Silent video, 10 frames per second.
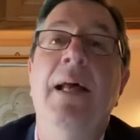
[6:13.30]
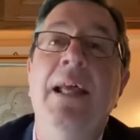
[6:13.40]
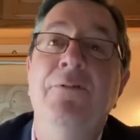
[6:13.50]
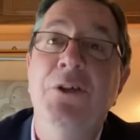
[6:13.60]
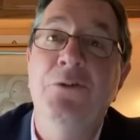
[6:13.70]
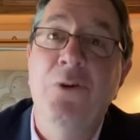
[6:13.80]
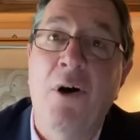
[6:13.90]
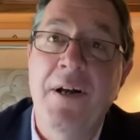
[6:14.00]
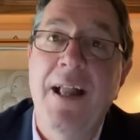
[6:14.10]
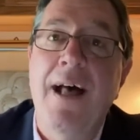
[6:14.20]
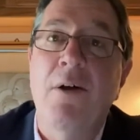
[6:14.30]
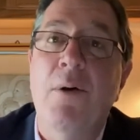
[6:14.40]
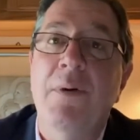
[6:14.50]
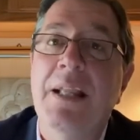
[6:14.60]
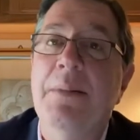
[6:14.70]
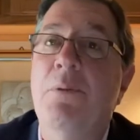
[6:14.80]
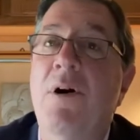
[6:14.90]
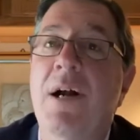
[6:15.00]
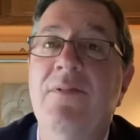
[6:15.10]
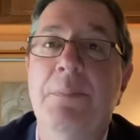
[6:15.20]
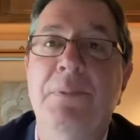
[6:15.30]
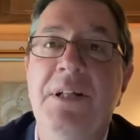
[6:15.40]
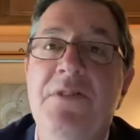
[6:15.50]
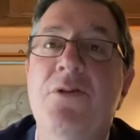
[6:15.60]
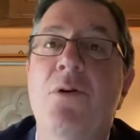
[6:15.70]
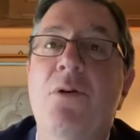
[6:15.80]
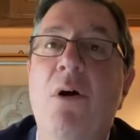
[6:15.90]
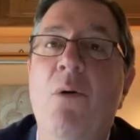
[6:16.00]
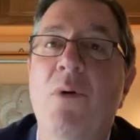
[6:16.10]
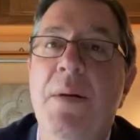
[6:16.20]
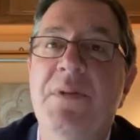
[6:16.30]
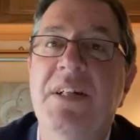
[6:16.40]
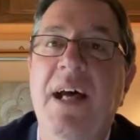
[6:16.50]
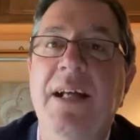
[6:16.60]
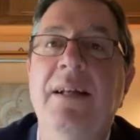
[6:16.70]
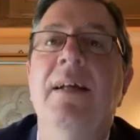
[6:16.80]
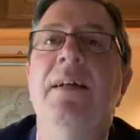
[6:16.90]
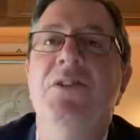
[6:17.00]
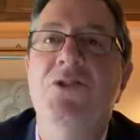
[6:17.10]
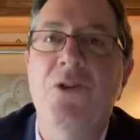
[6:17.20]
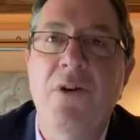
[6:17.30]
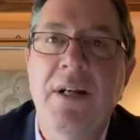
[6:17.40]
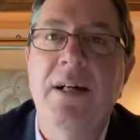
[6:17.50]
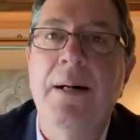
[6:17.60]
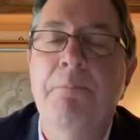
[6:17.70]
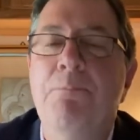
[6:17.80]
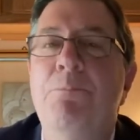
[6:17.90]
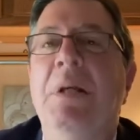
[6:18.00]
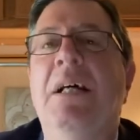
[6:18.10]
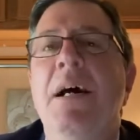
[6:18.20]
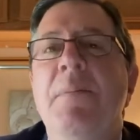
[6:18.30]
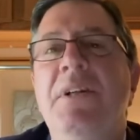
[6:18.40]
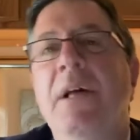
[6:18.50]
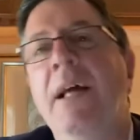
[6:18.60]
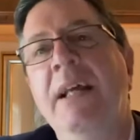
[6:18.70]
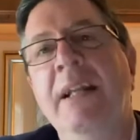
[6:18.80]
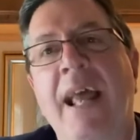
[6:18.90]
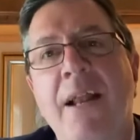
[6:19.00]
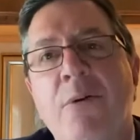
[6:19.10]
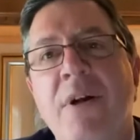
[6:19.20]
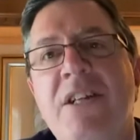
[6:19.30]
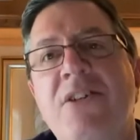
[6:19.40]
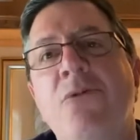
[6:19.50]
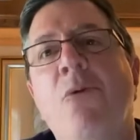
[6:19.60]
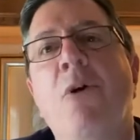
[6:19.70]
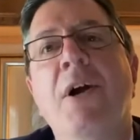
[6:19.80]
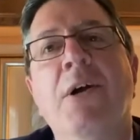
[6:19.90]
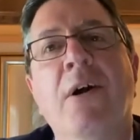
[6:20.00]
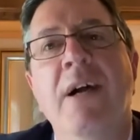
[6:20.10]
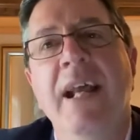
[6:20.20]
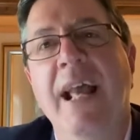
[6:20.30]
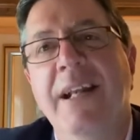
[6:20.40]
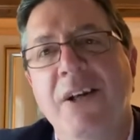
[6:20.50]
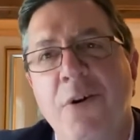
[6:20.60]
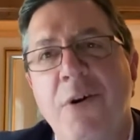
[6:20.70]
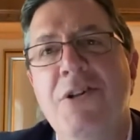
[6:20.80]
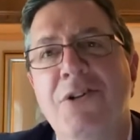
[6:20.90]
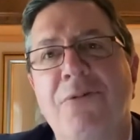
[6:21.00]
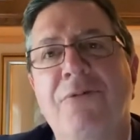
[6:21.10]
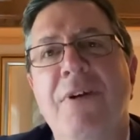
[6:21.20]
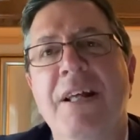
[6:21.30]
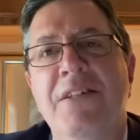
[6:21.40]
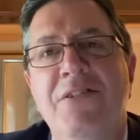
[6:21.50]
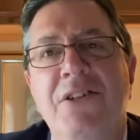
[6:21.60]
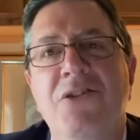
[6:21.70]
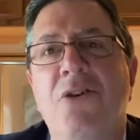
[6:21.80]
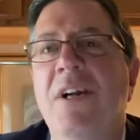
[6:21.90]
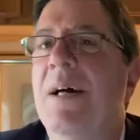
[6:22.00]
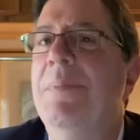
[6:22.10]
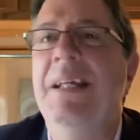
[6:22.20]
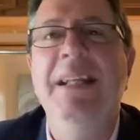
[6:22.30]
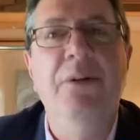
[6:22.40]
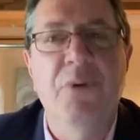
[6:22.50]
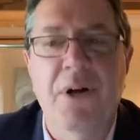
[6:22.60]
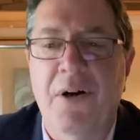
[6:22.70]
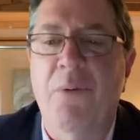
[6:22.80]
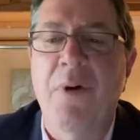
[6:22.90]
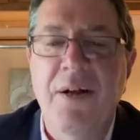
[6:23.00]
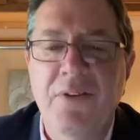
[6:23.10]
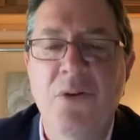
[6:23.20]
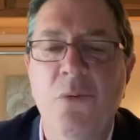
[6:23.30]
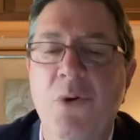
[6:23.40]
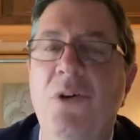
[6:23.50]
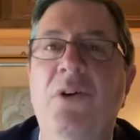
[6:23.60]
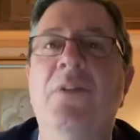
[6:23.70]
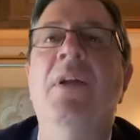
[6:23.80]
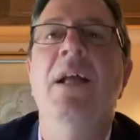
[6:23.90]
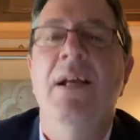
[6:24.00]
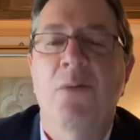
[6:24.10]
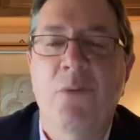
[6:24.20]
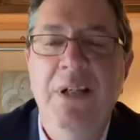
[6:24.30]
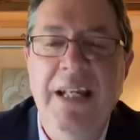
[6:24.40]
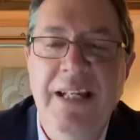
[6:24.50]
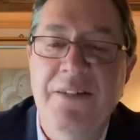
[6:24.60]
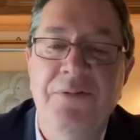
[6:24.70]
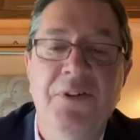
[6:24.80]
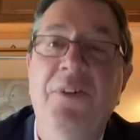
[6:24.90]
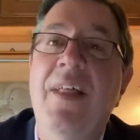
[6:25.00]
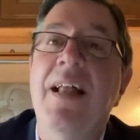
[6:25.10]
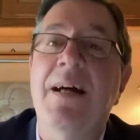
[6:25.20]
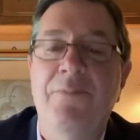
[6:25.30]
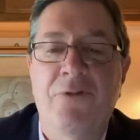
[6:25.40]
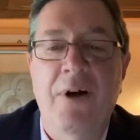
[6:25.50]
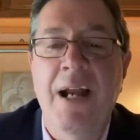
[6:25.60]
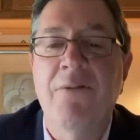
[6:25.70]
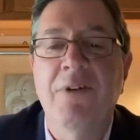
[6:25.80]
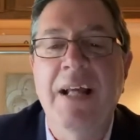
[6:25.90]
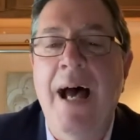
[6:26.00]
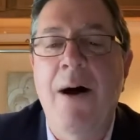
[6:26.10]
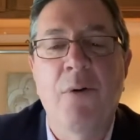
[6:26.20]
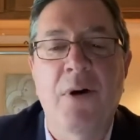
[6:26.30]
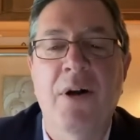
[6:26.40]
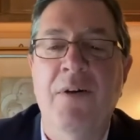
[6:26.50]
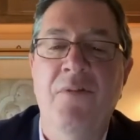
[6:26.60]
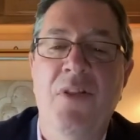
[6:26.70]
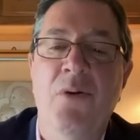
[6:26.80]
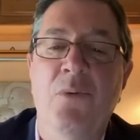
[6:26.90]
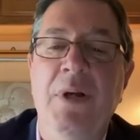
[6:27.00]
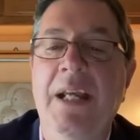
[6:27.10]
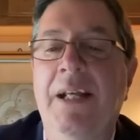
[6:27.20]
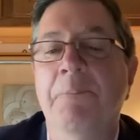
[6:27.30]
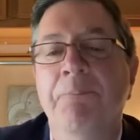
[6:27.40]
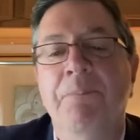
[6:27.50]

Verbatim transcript: If you are not already a part of it, please go to our website, join up, become an adoration warrior, and encourage your friends to join up anywhere around the world. We need to fill that up for every hour of the week.